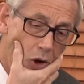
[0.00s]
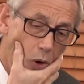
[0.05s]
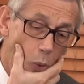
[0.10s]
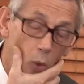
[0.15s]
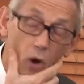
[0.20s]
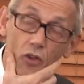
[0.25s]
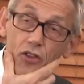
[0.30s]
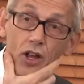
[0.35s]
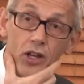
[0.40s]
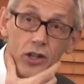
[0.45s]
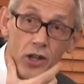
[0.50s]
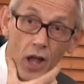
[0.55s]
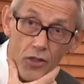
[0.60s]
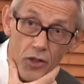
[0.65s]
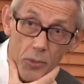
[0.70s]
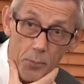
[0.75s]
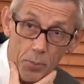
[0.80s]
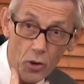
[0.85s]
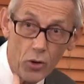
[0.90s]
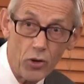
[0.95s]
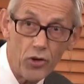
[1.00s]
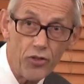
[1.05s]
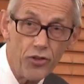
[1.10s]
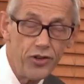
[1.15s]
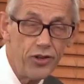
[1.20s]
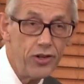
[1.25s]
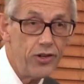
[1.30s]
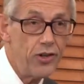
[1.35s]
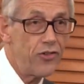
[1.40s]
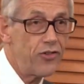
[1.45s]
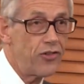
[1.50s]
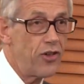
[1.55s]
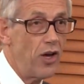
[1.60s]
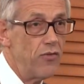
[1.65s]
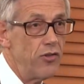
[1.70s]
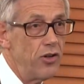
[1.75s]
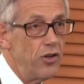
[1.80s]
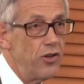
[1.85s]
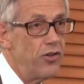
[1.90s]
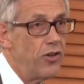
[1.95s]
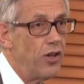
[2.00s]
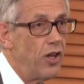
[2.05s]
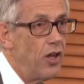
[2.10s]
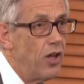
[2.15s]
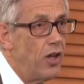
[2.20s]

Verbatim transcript: was another book that he discovered.